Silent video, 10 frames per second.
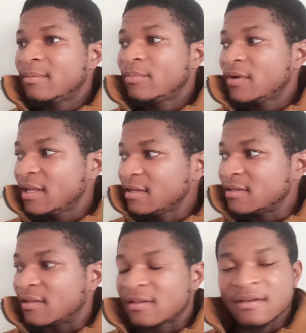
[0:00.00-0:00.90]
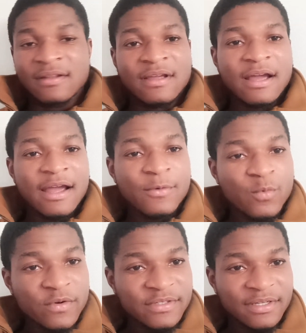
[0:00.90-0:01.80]
But here's the thing I
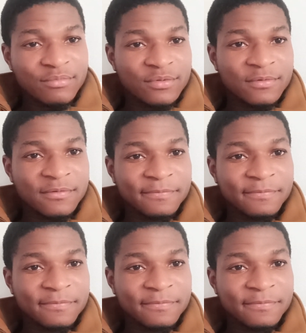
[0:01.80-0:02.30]
was able